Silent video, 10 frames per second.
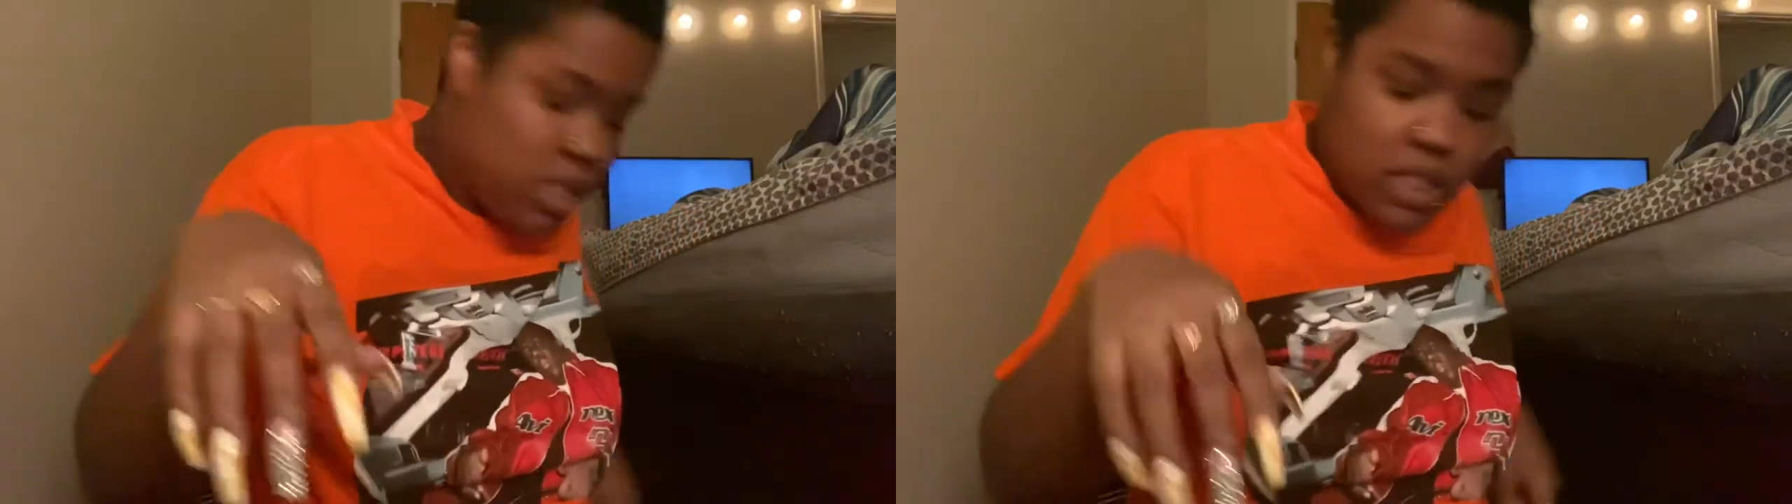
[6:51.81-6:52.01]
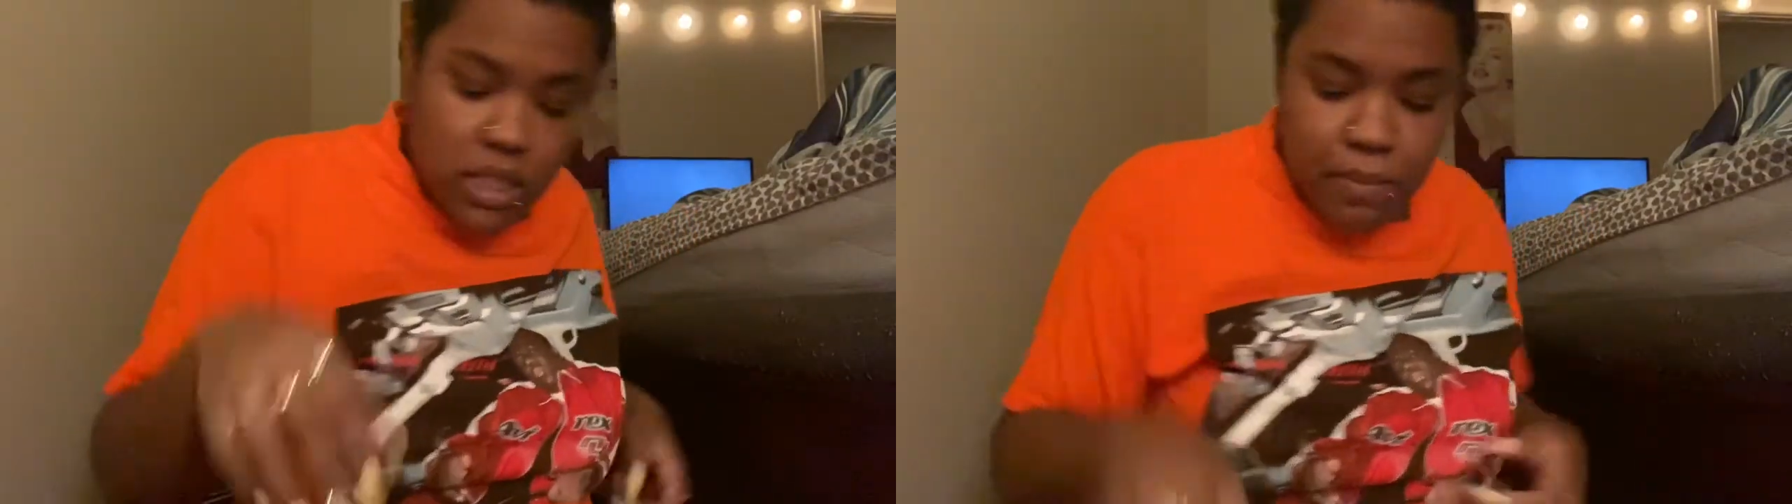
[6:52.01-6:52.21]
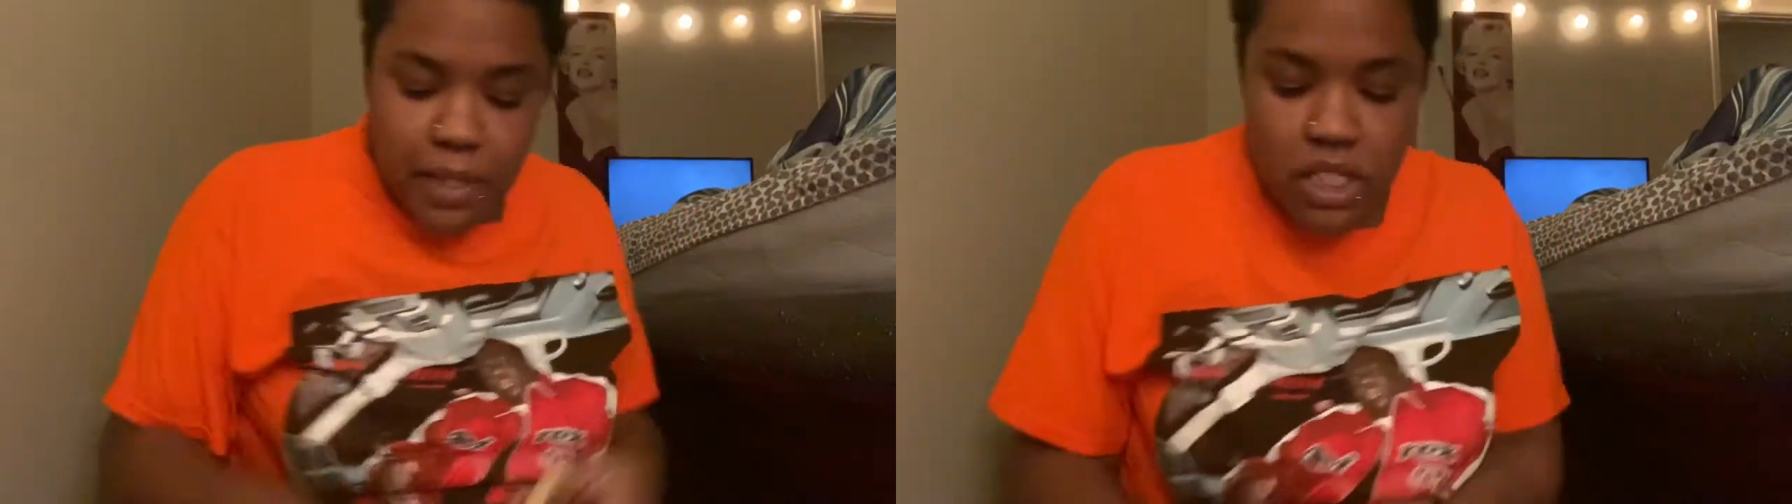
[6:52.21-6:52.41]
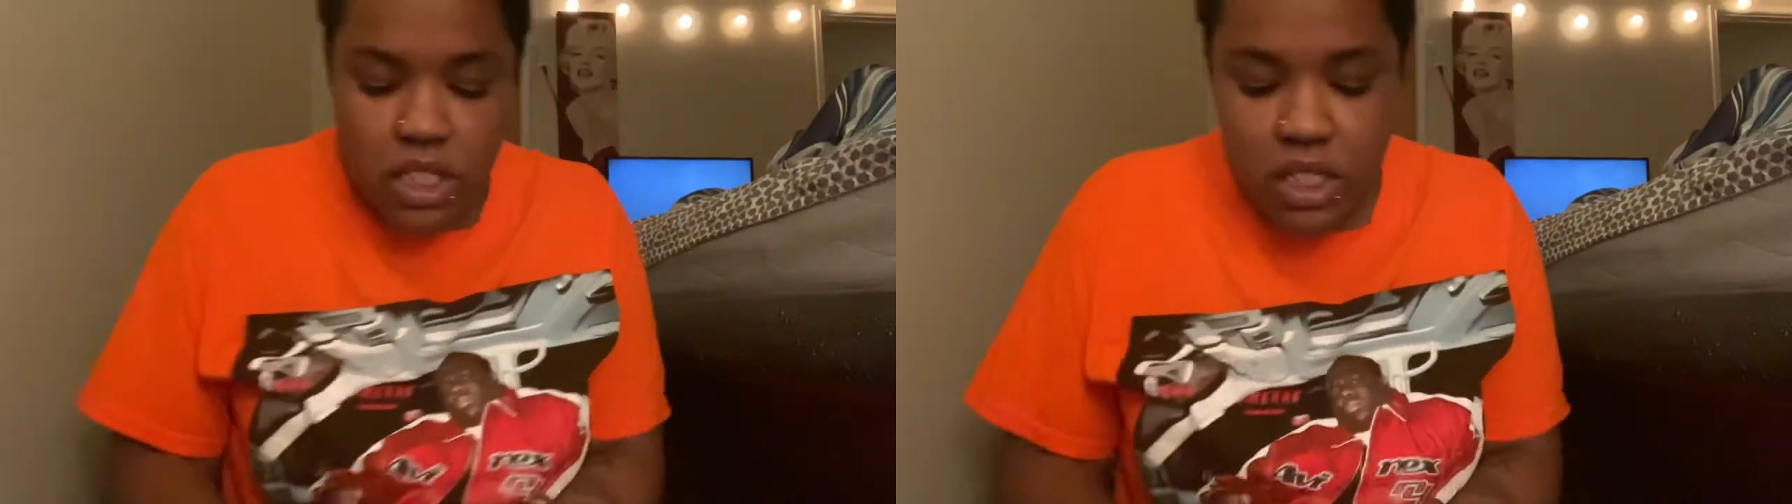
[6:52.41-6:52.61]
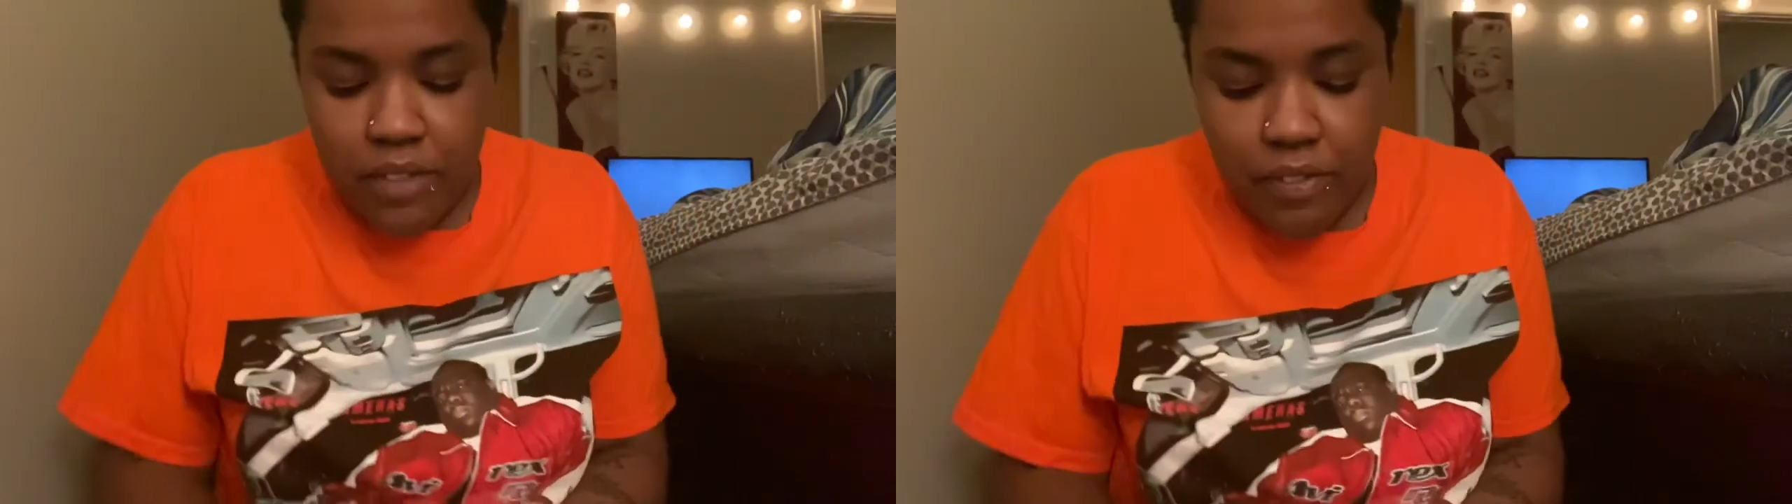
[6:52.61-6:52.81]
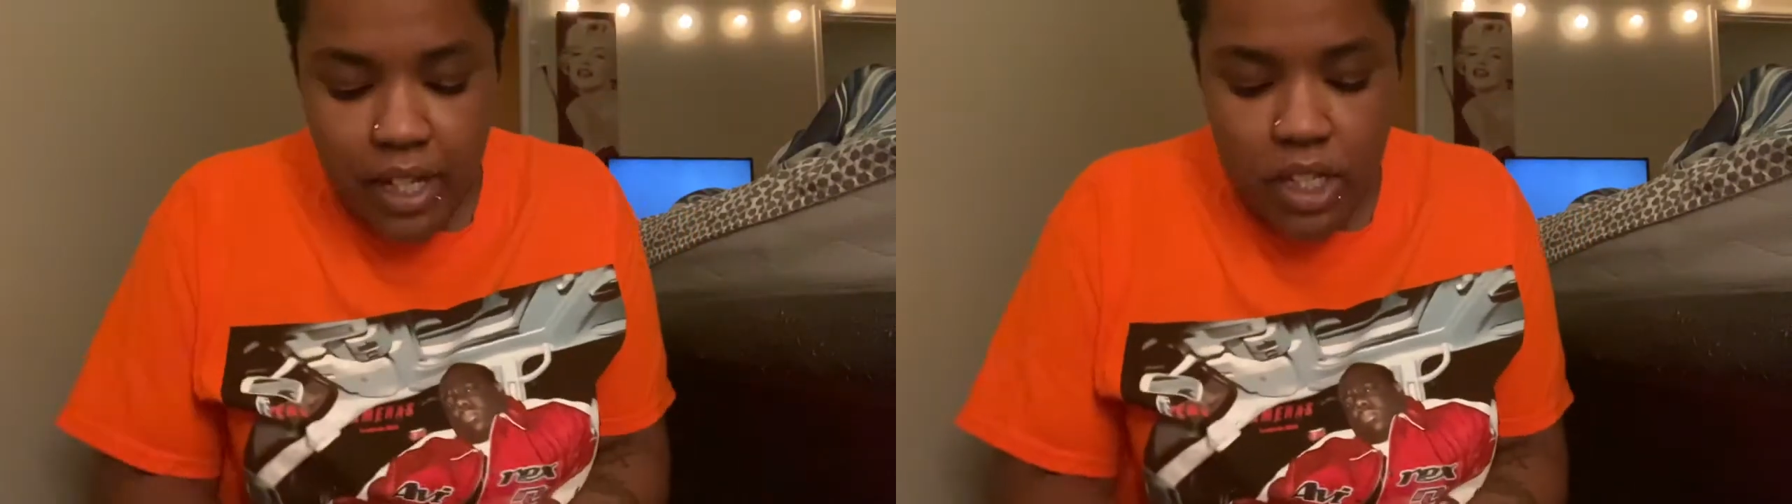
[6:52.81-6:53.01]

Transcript: Especially if I